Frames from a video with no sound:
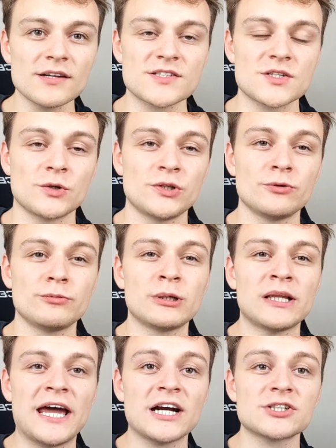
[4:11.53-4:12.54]
So you
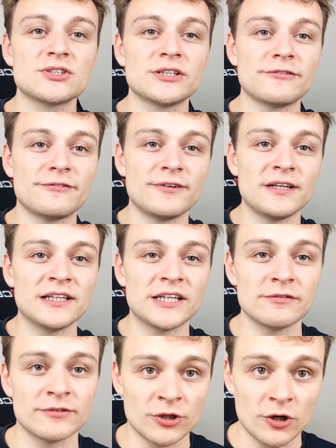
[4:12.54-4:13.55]
will actually feel
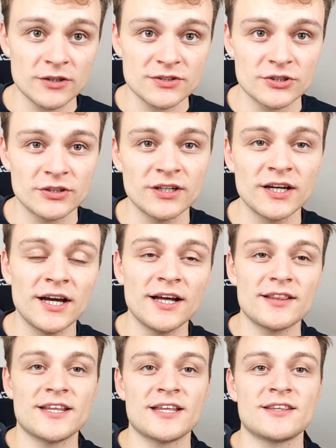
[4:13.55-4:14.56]
even hotter
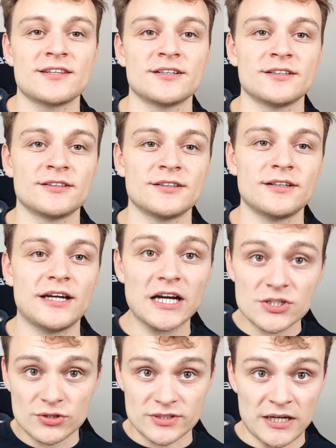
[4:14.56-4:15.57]
than the
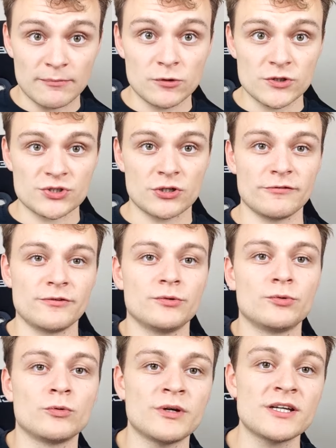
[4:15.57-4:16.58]
actual temperature of your
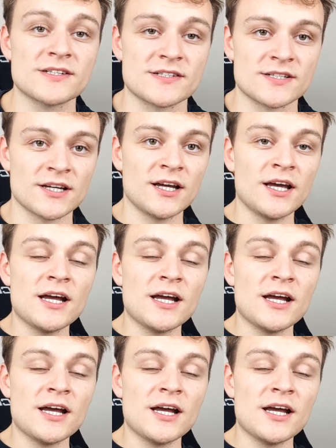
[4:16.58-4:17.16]
room is.